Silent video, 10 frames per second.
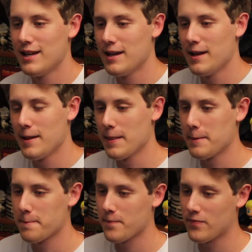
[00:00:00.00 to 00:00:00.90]
They're
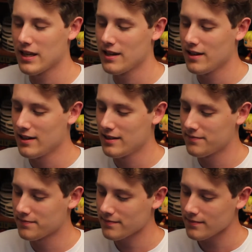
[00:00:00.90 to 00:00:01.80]
sleeping. Yeah, they're
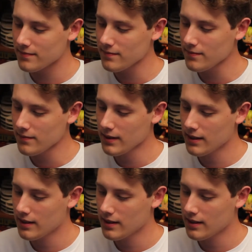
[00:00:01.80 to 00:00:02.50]
frozen.